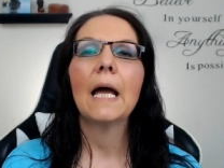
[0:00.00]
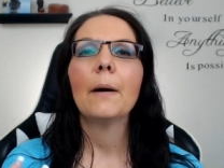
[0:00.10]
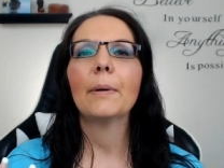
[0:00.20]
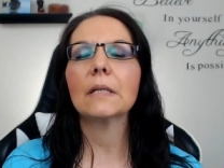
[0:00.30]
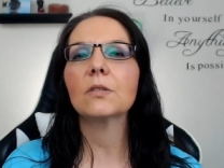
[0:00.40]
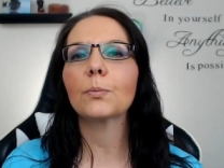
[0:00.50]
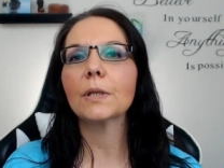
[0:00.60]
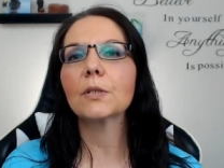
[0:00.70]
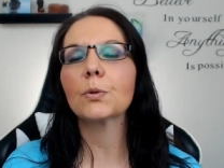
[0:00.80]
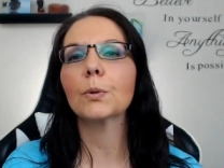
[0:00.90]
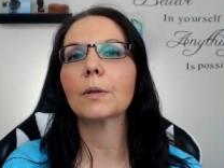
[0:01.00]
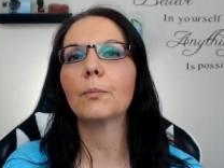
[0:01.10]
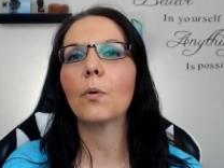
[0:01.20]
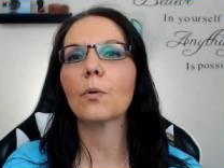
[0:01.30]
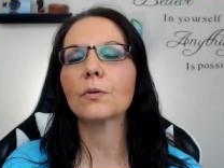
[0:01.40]
But it's really truly
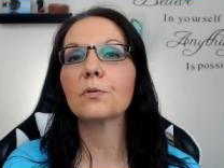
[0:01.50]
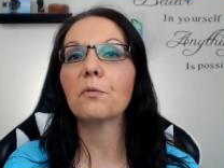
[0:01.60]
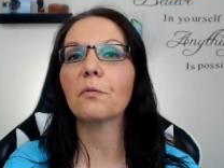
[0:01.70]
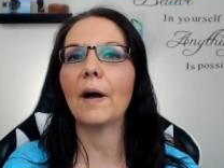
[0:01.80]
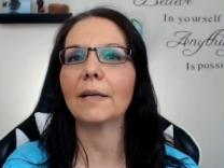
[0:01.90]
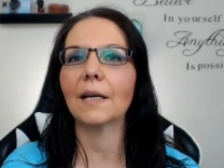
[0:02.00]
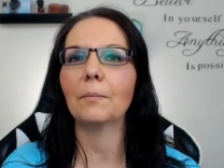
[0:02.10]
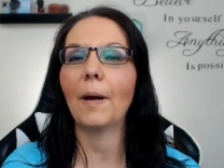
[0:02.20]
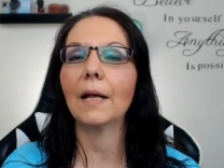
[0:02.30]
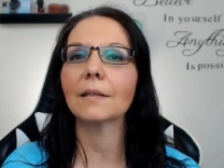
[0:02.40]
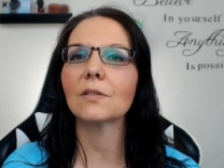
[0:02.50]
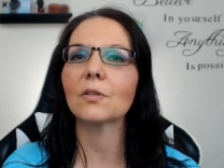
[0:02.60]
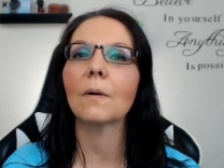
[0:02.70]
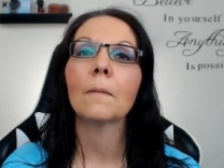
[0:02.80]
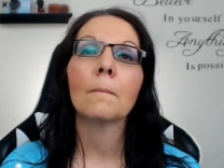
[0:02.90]
important to find that balance. So